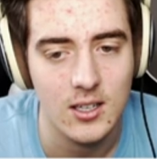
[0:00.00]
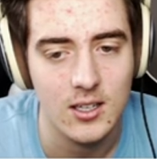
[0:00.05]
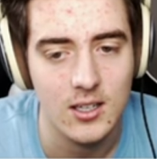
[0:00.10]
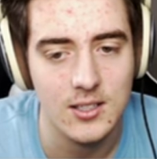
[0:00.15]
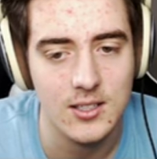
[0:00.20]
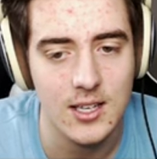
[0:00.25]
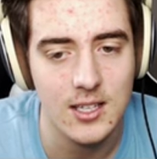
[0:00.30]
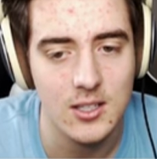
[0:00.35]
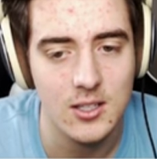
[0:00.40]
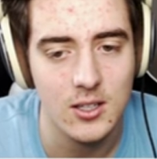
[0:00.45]

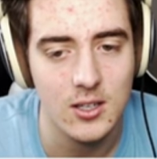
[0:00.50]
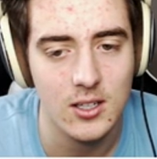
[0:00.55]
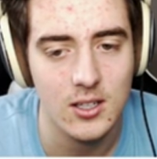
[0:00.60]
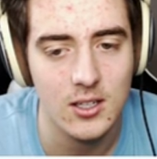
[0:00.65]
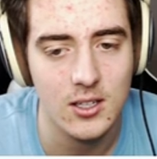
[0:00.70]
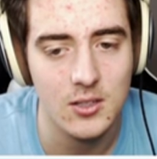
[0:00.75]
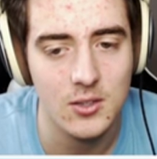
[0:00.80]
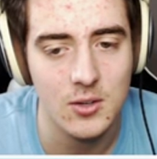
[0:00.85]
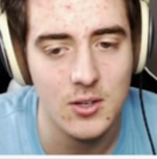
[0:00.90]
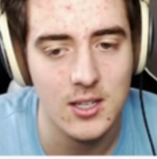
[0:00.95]
Cause that's
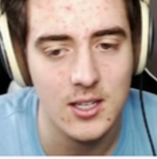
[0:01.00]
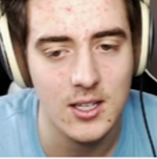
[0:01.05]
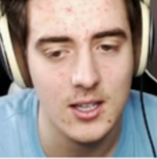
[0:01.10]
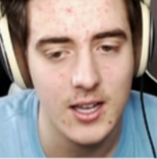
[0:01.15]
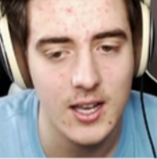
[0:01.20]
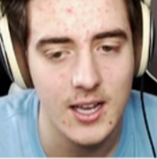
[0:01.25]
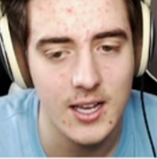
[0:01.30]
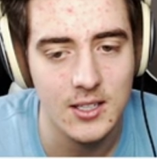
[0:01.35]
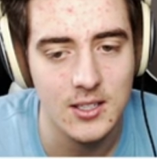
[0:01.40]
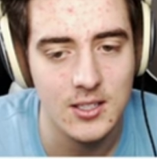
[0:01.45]
what, that's what I did
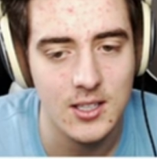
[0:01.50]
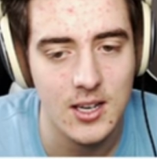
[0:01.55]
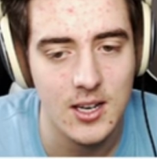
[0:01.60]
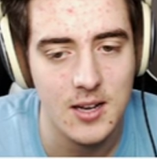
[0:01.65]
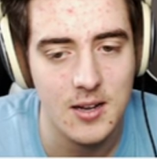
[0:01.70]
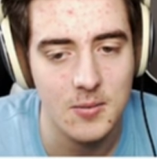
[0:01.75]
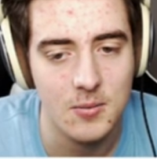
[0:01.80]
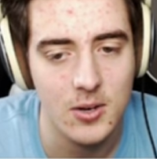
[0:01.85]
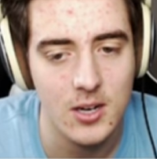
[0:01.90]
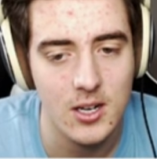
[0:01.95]
last
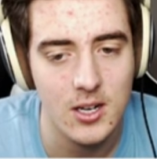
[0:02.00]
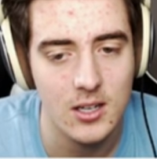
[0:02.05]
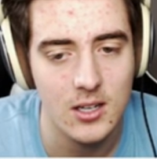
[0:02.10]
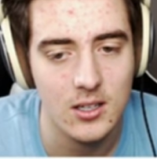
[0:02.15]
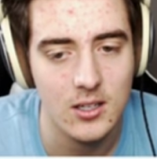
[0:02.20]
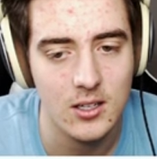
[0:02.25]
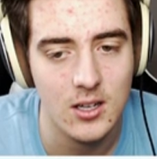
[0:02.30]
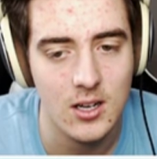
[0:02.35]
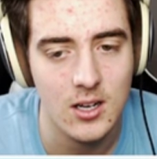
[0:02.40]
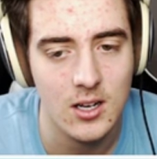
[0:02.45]
time,
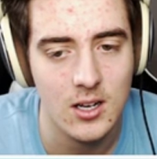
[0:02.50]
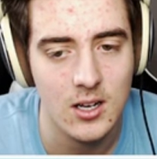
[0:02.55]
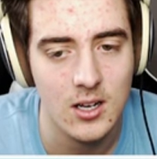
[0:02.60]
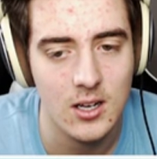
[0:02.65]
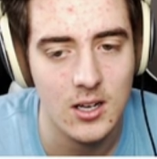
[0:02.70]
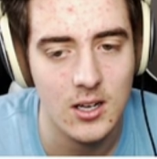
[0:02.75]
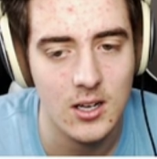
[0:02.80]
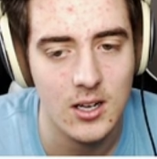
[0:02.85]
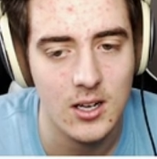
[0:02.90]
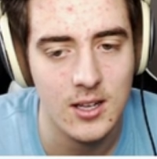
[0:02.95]
right?
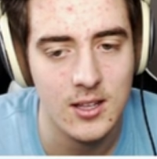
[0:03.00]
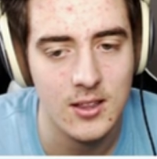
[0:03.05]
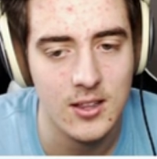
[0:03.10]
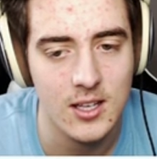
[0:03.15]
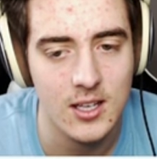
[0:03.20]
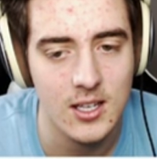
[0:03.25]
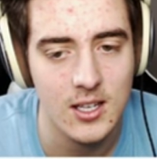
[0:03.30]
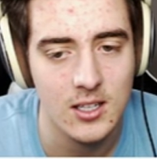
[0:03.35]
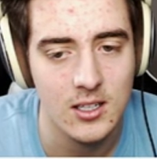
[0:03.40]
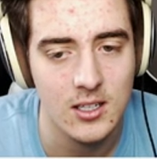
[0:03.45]
Uh, I
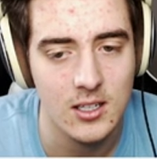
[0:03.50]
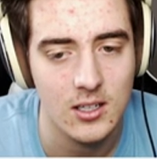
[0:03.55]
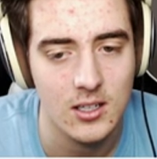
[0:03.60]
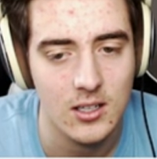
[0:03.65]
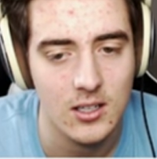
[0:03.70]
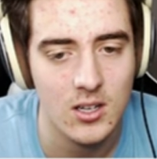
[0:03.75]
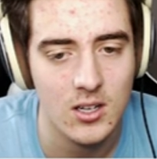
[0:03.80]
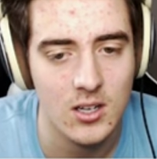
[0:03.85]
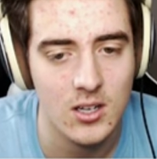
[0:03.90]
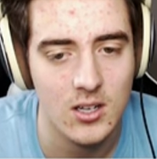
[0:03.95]
think.
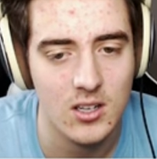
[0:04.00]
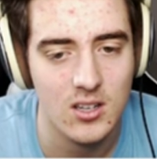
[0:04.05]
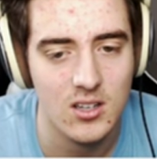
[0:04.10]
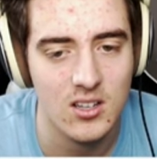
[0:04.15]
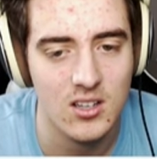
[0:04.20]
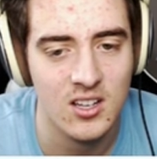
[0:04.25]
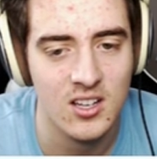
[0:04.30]
Uh,